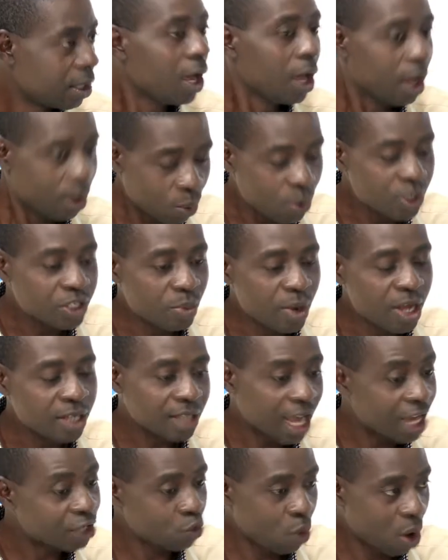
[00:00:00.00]
Which means
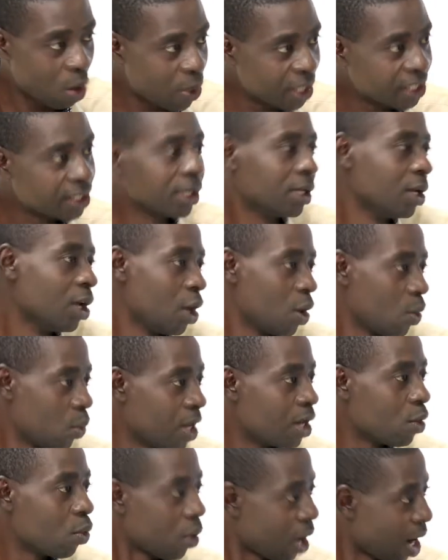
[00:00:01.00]
as you are waiting, when it
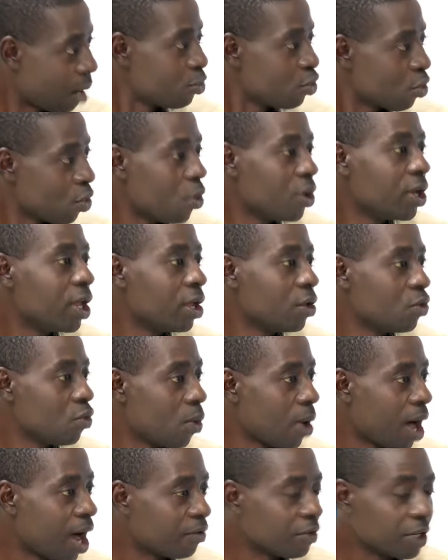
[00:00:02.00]
will come, you go there, you will
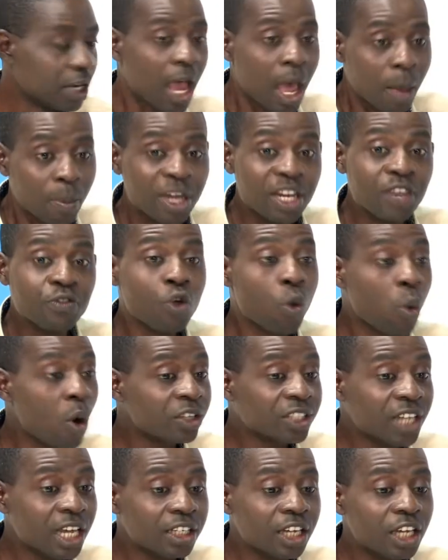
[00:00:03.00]
have it. But if you
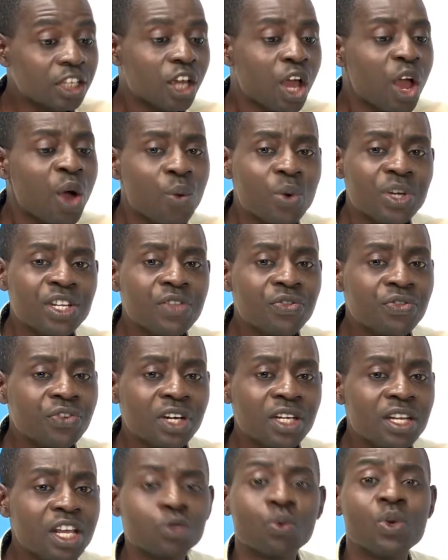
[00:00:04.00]
wanted it within 3
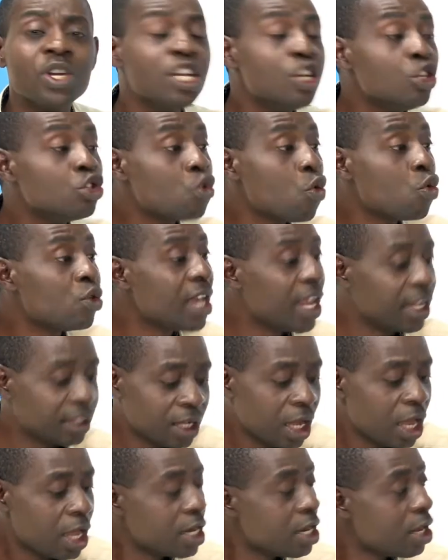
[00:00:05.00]
days, within 2 days,
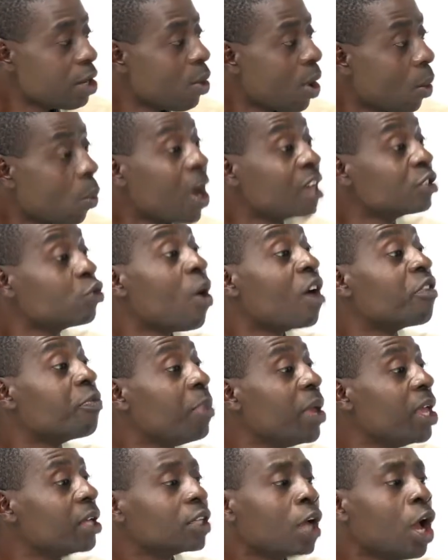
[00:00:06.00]
once you have
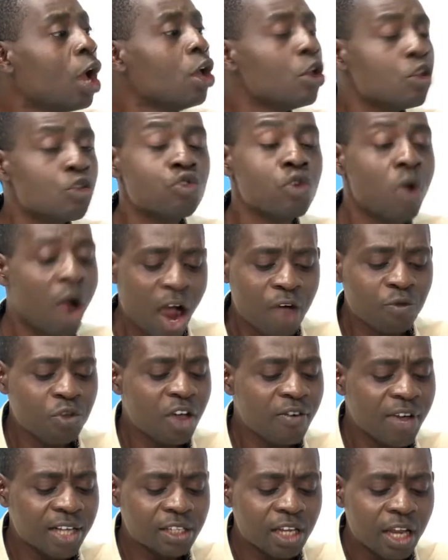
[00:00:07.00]
paid, have you
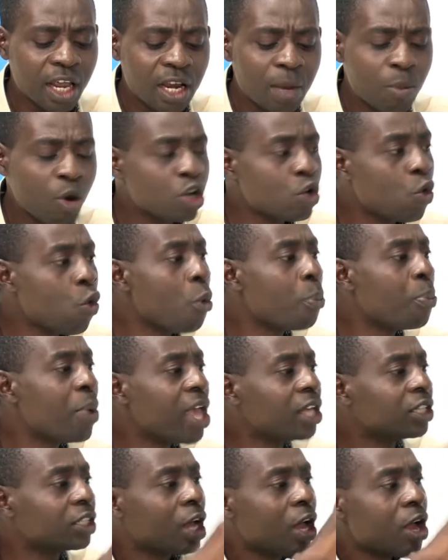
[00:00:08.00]
ever seen anybody who
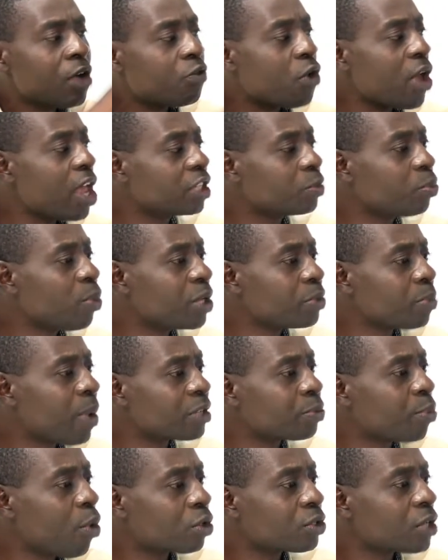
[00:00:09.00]
paid for express
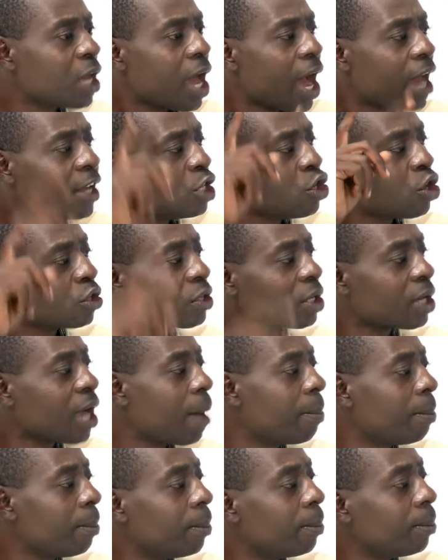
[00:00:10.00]
passport and it doesn't
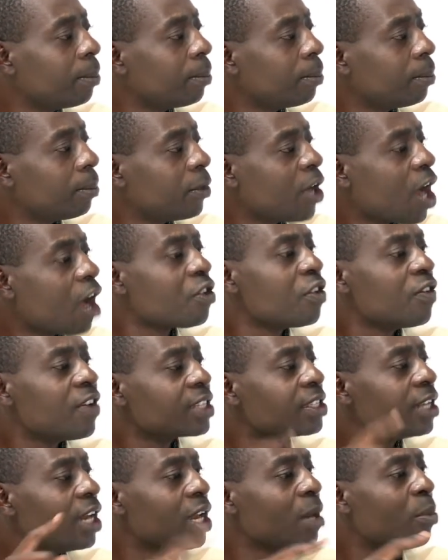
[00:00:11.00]
come? Have you ever
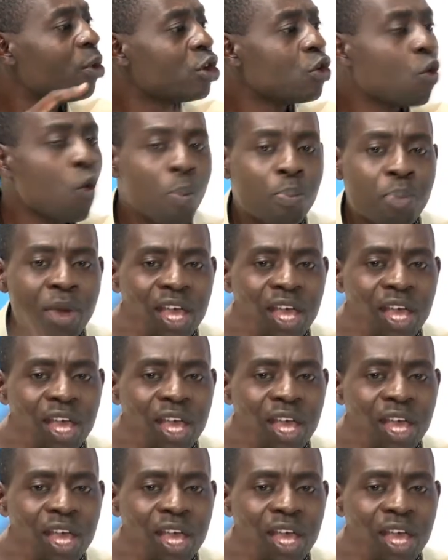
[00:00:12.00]
seen anybody who pays